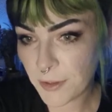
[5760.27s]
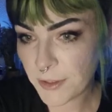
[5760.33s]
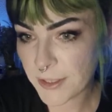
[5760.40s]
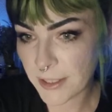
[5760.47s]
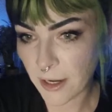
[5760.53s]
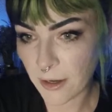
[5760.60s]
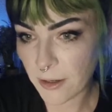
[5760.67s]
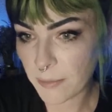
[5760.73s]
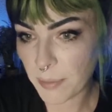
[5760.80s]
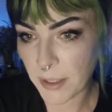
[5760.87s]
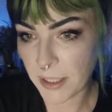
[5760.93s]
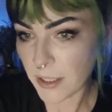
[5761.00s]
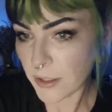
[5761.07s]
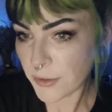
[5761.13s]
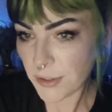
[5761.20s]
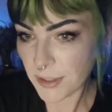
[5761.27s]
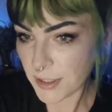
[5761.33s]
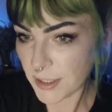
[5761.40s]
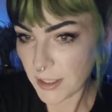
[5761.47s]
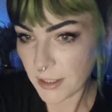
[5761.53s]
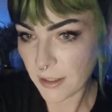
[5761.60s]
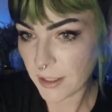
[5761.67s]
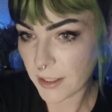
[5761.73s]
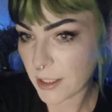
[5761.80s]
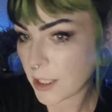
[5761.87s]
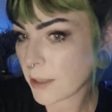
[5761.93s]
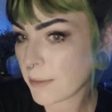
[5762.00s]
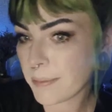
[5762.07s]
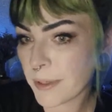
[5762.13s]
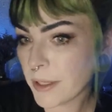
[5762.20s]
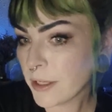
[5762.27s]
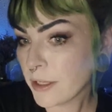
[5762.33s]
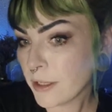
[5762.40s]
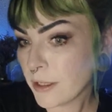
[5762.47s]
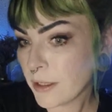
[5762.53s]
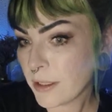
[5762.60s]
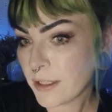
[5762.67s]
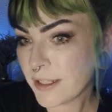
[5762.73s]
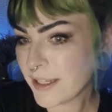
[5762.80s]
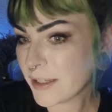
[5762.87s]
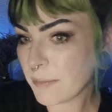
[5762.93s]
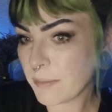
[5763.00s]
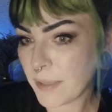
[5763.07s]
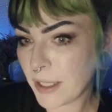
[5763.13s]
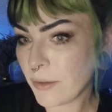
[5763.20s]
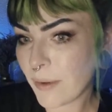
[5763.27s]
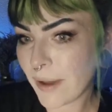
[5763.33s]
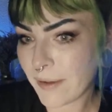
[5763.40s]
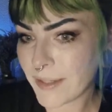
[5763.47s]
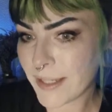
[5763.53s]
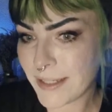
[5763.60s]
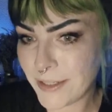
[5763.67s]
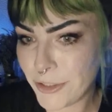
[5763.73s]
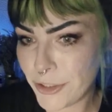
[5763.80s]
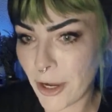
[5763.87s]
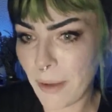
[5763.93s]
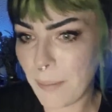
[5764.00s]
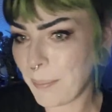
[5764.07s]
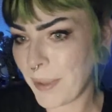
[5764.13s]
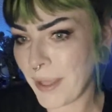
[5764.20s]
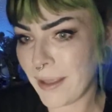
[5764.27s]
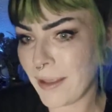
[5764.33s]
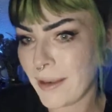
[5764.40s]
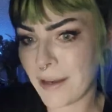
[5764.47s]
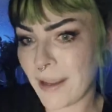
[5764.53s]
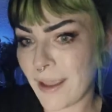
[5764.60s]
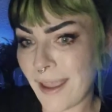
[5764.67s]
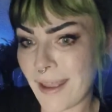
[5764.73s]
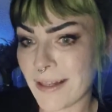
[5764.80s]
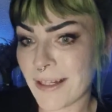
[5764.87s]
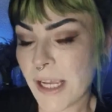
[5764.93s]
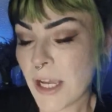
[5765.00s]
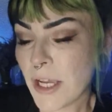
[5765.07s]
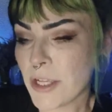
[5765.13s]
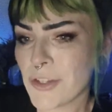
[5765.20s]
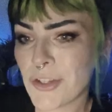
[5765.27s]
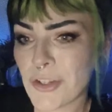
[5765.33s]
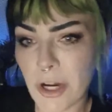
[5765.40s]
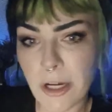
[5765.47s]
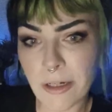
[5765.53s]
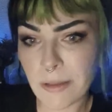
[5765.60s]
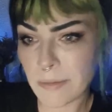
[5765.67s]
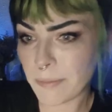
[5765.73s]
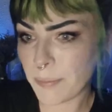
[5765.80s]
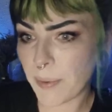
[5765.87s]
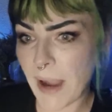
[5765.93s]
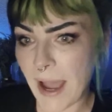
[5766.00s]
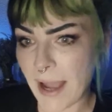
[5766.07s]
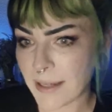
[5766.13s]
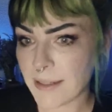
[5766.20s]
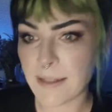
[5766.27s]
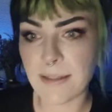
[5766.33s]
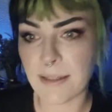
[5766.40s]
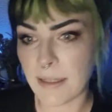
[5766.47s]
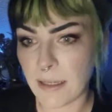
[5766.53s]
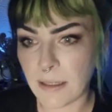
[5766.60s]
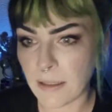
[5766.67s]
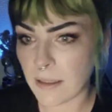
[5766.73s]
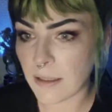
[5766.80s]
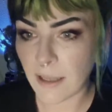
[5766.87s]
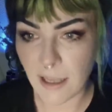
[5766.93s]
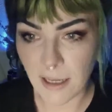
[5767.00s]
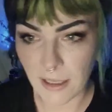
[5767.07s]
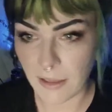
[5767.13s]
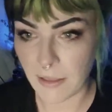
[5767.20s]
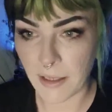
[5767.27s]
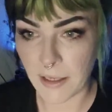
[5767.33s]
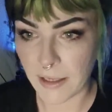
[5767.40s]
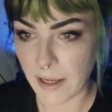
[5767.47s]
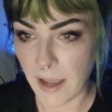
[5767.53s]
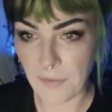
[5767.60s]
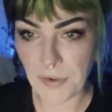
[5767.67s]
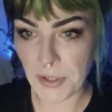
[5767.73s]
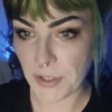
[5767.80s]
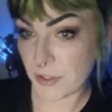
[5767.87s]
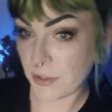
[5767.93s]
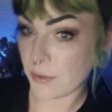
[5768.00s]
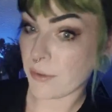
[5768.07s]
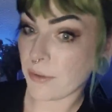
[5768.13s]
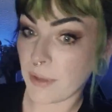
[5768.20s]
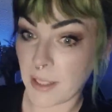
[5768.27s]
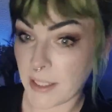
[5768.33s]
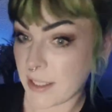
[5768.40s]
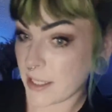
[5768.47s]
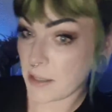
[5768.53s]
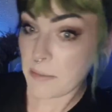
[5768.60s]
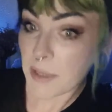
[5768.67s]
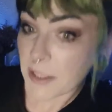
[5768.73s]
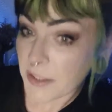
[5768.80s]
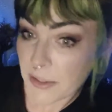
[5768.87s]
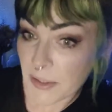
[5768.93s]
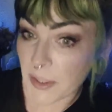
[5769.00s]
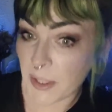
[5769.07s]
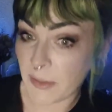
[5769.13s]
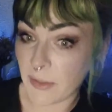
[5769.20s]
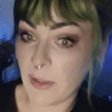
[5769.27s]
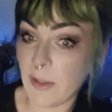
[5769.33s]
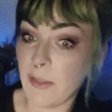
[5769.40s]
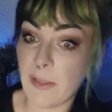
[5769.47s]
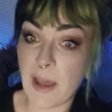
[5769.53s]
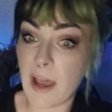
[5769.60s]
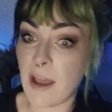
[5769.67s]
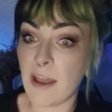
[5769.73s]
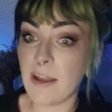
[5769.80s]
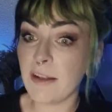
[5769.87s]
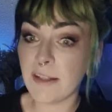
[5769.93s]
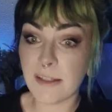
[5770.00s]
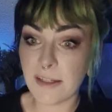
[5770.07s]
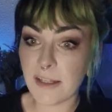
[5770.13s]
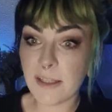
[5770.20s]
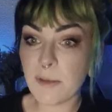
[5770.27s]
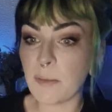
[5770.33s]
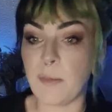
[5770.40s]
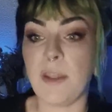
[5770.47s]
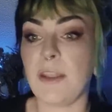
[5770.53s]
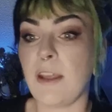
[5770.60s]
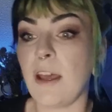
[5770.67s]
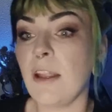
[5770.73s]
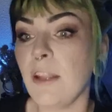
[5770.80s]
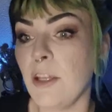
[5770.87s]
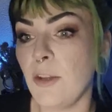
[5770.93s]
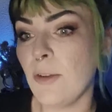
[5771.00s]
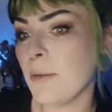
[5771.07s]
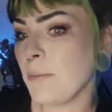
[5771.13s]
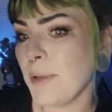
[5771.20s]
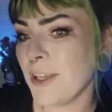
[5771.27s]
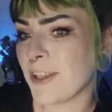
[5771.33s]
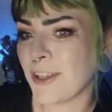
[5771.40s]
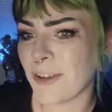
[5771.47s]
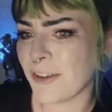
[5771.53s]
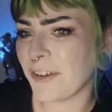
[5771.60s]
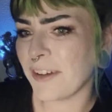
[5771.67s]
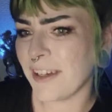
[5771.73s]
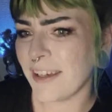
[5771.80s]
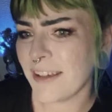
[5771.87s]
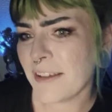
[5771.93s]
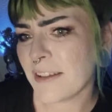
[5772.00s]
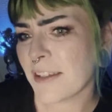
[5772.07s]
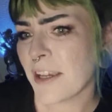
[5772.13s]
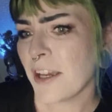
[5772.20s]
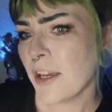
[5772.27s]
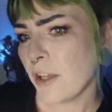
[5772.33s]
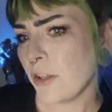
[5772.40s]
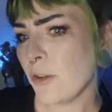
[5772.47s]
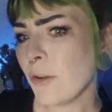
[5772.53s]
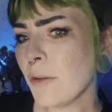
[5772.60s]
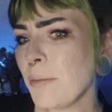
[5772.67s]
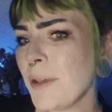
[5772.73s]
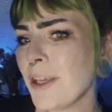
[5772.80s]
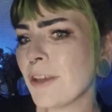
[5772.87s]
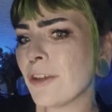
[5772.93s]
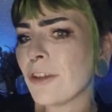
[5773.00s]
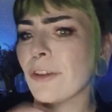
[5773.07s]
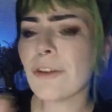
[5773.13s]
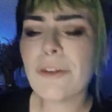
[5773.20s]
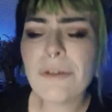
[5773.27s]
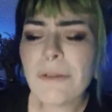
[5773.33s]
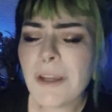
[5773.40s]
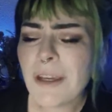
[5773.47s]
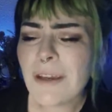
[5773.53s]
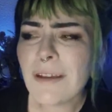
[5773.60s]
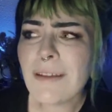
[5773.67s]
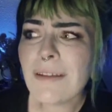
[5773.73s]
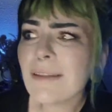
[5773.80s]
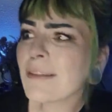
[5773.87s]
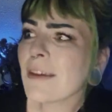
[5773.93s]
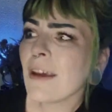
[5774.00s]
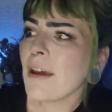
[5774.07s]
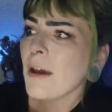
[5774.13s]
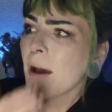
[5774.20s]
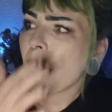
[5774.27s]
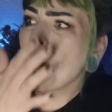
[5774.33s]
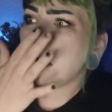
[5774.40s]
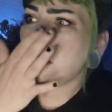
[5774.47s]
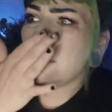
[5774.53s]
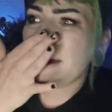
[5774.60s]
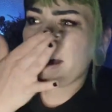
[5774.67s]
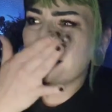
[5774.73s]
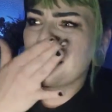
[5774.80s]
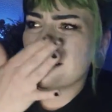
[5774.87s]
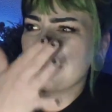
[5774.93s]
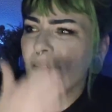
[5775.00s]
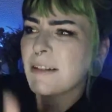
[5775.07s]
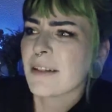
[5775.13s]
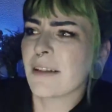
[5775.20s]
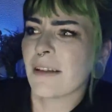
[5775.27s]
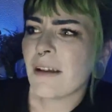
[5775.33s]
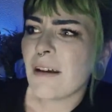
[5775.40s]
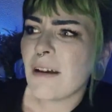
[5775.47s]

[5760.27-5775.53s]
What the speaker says: you're scared but interested, like it doesn't mean you have to jump in and start practicing anything having to do with like demons or anything like that. It doesn't mean that. Like you can be curious. You could be curious about